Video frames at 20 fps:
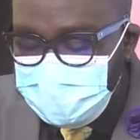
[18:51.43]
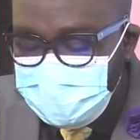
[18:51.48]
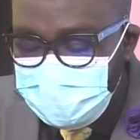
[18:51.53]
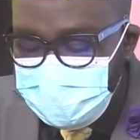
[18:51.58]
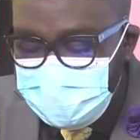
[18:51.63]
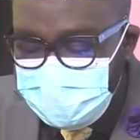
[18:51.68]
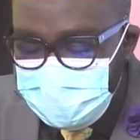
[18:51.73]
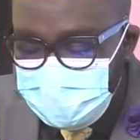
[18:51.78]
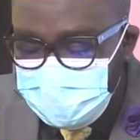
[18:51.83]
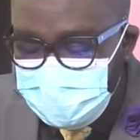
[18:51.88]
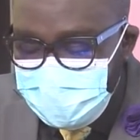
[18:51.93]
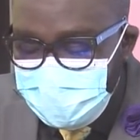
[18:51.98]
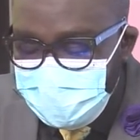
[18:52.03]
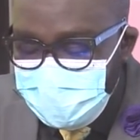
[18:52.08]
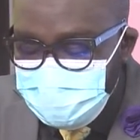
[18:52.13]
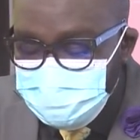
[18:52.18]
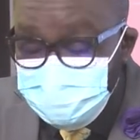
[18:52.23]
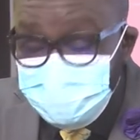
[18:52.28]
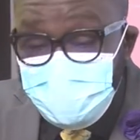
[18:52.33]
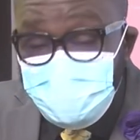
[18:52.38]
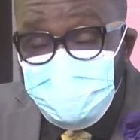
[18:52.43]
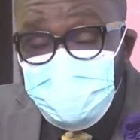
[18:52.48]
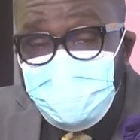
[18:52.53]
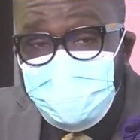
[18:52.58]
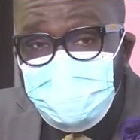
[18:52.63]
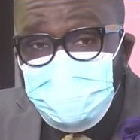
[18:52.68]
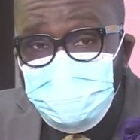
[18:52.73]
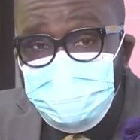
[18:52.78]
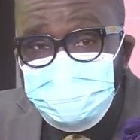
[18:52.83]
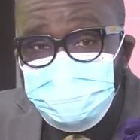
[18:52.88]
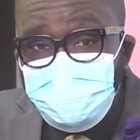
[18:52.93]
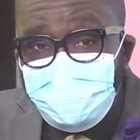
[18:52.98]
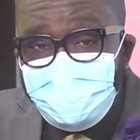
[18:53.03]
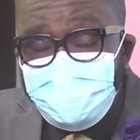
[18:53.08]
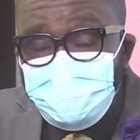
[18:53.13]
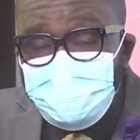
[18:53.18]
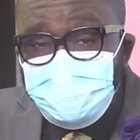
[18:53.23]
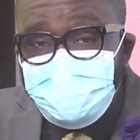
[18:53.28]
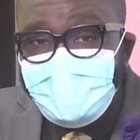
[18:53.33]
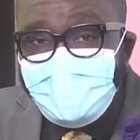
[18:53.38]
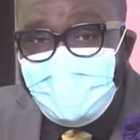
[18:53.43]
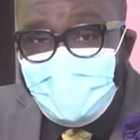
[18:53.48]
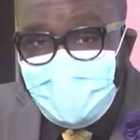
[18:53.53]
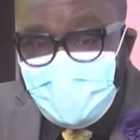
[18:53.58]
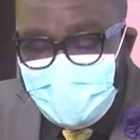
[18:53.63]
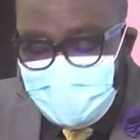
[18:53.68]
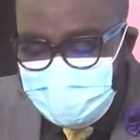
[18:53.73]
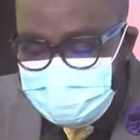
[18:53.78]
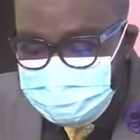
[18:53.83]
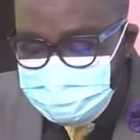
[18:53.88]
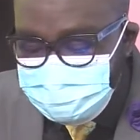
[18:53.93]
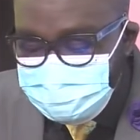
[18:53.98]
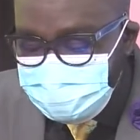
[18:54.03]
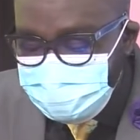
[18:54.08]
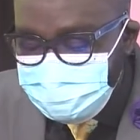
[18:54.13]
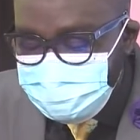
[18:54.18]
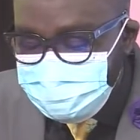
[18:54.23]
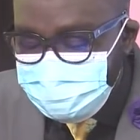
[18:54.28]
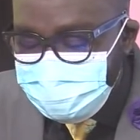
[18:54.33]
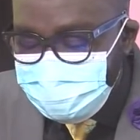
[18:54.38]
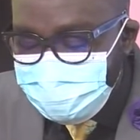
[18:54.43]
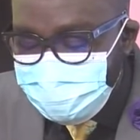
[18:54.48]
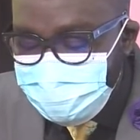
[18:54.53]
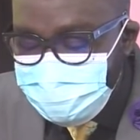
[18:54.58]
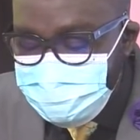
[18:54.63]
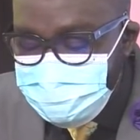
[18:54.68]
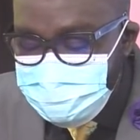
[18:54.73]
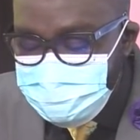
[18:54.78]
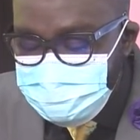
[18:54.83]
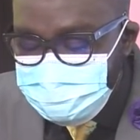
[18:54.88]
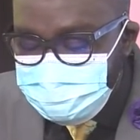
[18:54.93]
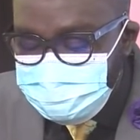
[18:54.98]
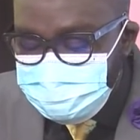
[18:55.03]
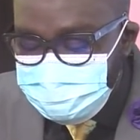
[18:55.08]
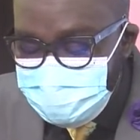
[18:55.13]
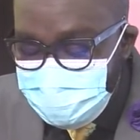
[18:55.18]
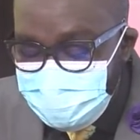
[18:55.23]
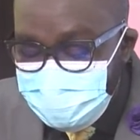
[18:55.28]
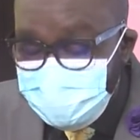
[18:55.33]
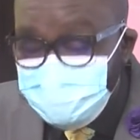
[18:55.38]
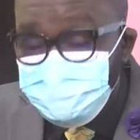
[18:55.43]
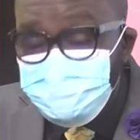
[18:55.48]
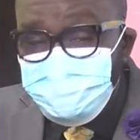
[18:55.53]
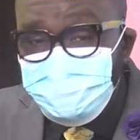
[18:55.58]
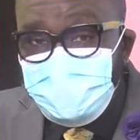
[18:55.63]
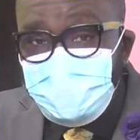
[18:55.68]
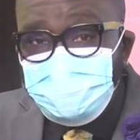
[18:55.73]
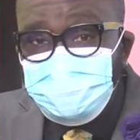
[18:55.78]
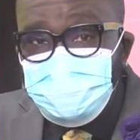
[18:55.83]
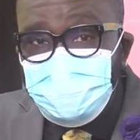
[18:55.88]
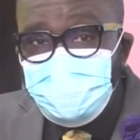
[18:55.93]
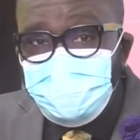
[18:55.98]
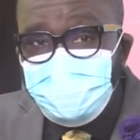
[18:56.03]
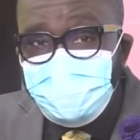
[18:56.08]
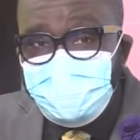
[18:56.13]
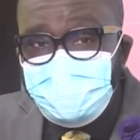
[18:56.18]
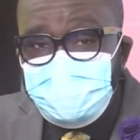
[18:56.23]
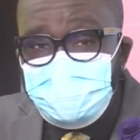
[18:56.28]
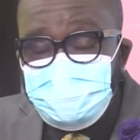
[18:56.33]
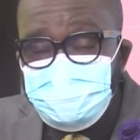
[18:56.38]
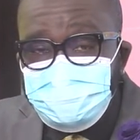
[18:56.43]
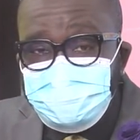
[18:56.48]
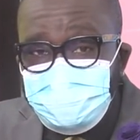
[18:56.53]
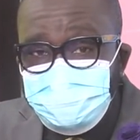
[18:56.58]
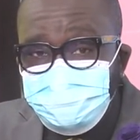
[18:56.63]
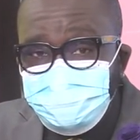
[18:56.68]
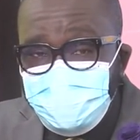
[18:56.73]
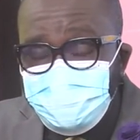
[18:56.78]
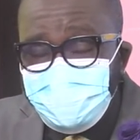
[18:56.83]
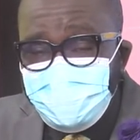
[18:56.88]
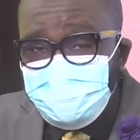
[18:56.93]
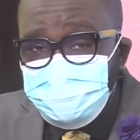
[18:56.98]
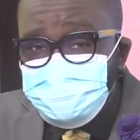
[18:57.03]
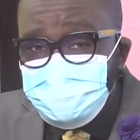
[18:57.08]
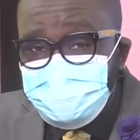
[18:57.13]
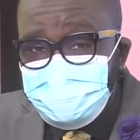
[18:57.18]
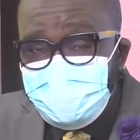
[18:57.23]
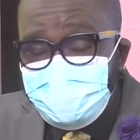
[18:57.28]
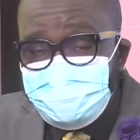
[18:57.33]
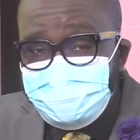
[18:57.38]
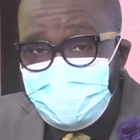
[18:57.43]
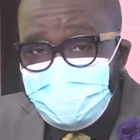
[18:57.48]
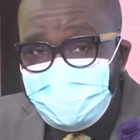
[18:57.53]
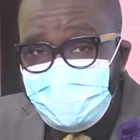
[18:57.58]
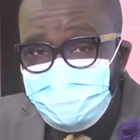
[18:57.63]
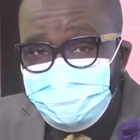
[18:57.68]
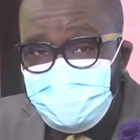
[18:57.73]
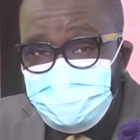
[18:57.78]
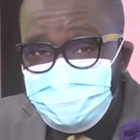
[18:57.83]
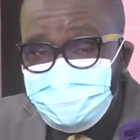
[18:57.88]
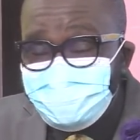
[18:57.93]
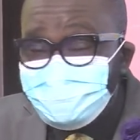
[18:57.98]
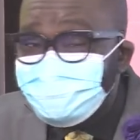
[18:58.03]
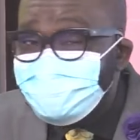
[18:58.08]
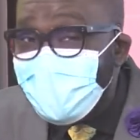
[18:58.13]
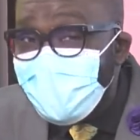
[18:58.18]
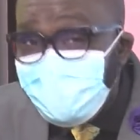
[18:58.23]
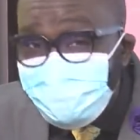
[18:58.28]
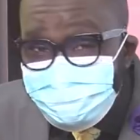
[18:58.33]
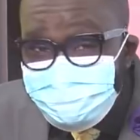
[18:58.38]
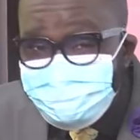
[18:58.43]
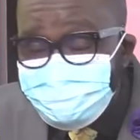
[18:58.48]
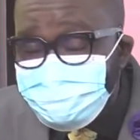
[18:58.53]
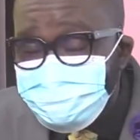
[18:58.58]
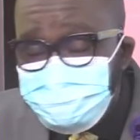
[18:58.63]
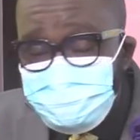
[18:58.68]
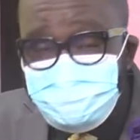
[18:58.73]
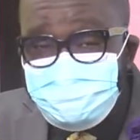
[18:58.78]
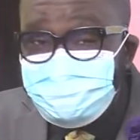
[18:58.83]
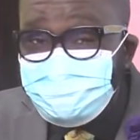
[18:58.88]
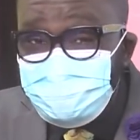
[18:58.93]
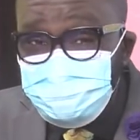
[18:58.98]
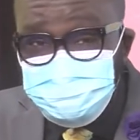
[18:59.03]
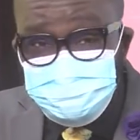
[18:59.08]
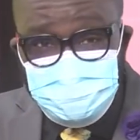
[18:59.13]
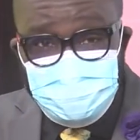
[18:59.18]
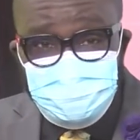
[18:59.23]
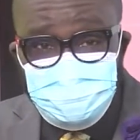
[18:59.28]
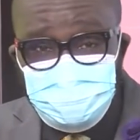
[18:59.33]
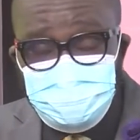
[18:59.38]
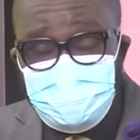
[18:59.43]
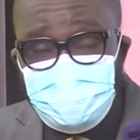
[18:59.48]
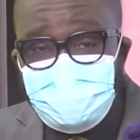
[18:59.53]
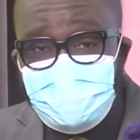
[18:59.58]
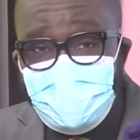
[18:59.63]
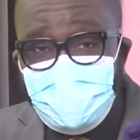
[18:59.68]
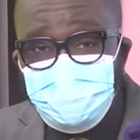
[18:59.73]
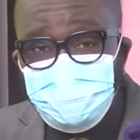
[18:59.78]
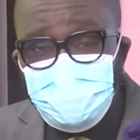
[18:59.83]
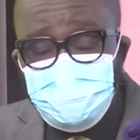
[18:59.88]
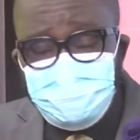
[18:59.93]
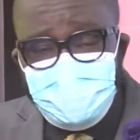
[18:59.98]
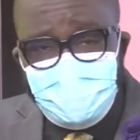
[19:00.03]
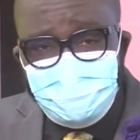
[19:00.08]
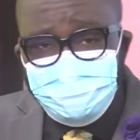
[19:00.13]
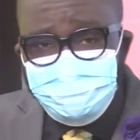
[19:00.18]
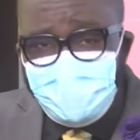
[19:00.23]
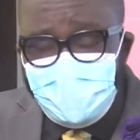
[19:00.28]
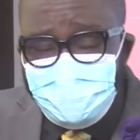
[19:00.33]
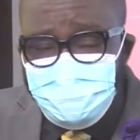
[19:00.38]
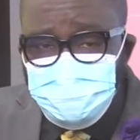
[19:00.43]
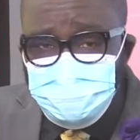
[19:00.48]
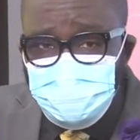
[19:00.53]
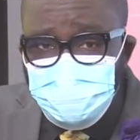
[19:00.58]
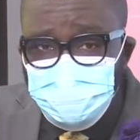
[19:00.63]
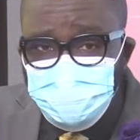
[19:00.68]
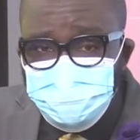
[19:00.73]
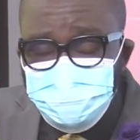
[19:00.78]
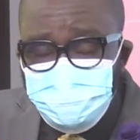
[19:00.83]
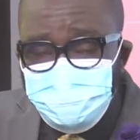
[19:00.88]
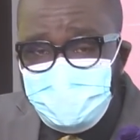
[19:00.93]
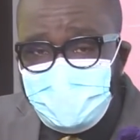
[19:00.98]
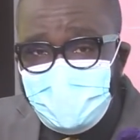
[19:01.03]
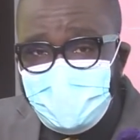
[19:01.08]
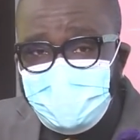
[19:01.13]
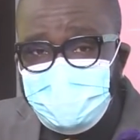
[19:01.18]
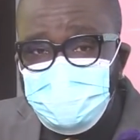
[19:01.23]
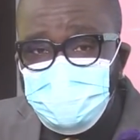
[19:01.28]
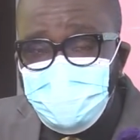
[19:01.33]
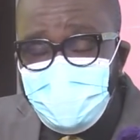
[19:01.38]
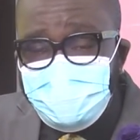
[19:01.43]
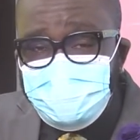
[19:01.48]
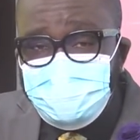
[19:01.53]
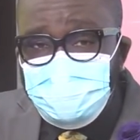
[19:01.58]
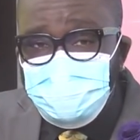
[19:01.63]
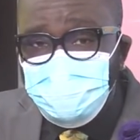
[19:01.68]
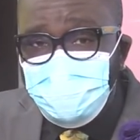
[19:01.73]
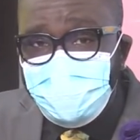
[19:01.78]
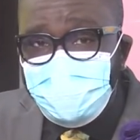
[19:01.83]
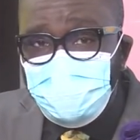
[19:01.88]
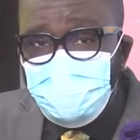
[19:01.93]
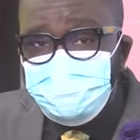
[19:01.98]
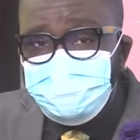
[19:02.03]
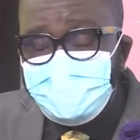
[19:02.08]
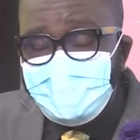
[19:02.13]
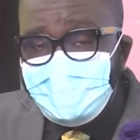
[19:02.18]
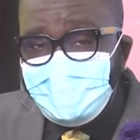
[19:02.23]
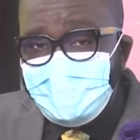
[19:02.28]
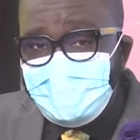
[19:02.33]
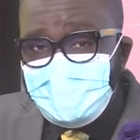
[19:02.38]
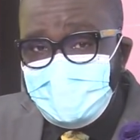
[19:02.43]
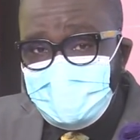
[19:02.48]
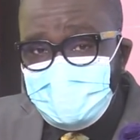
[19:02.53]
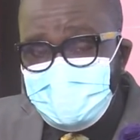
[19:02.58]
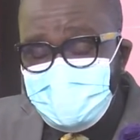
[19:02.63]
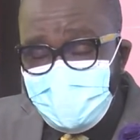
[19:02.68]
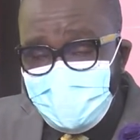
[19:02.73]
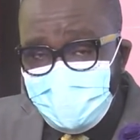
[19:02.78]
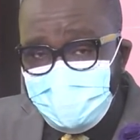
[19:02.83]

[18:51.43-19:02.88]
uh, Nana Dodankwe Akufo-Addo, and the EC. So it is some very interesting dynamics, the changes, the different scenarios. And mind you, in 2012, the